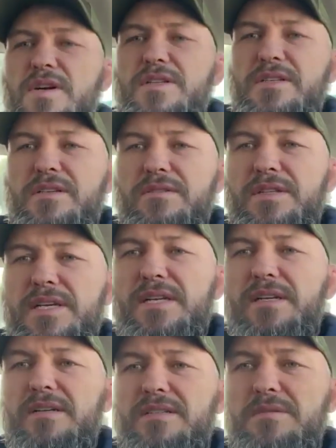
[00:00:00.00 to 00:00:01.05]
fights here and
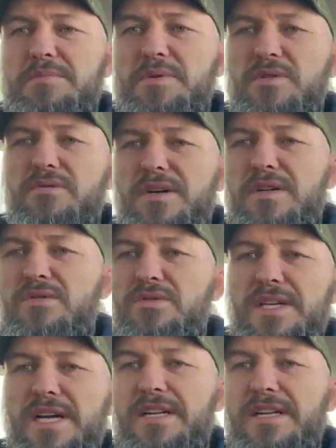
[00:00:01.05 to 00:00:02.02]
there to build the record,